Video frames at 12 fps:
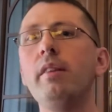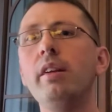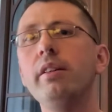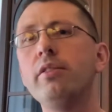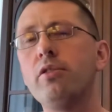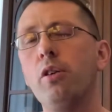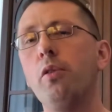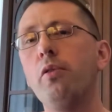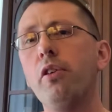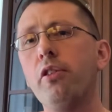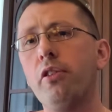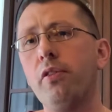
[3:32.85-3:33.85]
So
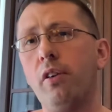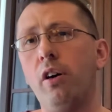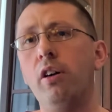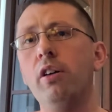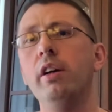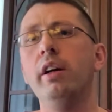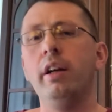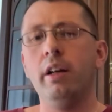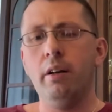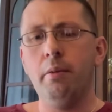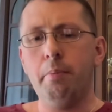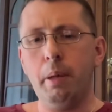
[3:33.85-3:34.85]
first of all,
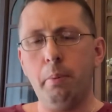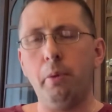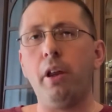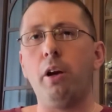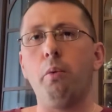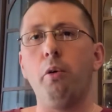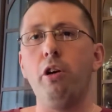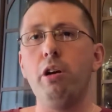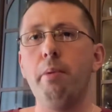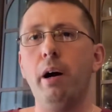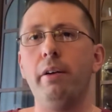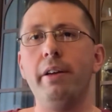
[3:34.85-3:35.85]
people that are worried
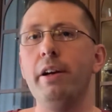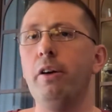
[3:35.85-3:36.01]
about,